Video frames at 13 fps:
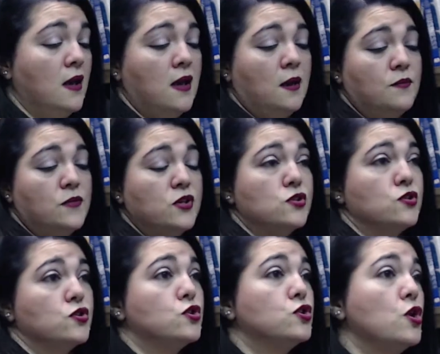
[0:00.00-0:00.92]

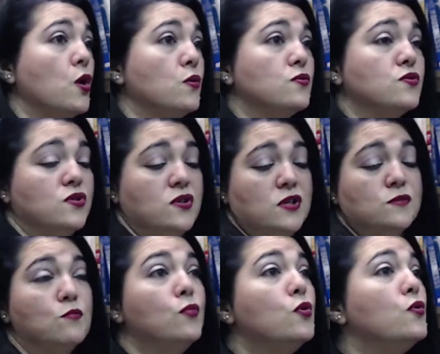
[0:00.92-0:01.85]
There's shows, there's
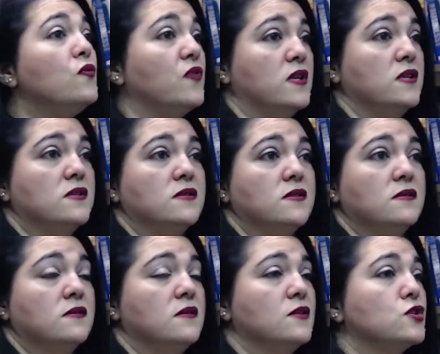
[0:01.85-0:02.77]
movies,
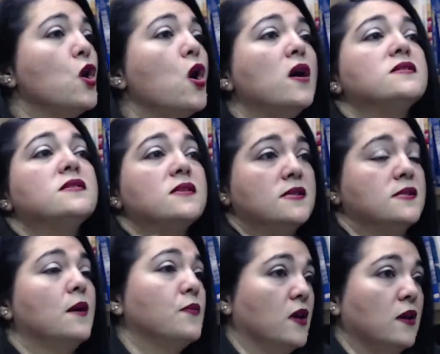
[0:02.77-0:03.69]
there's constantly
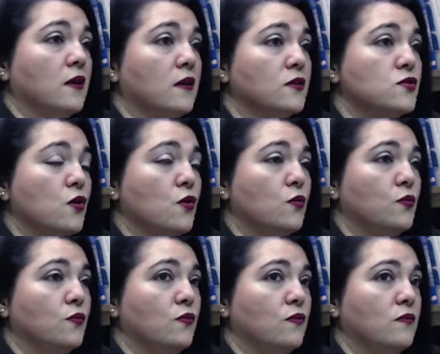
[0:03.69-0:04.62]
something. So
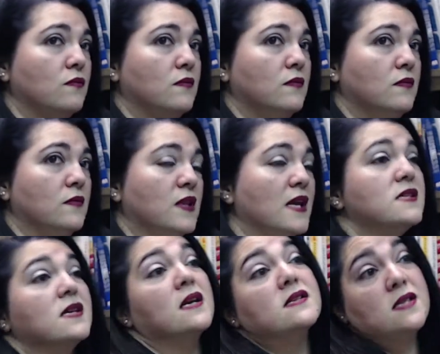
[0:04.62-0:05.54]
that's
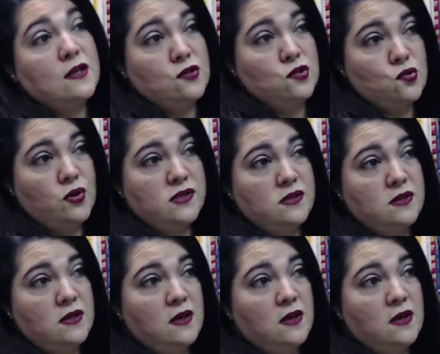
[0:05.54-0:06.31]
second choice.